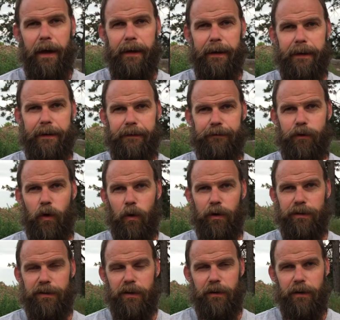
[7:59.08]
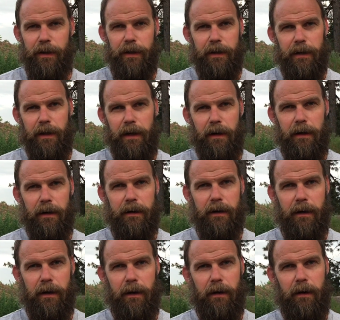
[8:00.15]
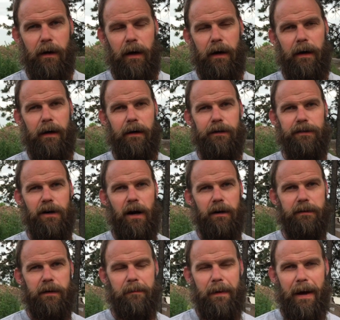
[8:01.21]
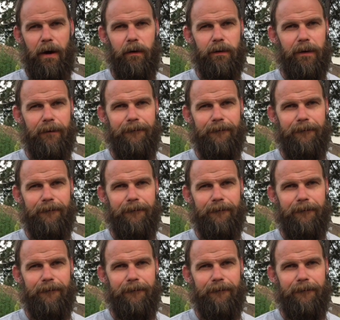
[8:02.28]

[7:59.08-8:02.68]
And of course, Ernie and Erica uh, talked about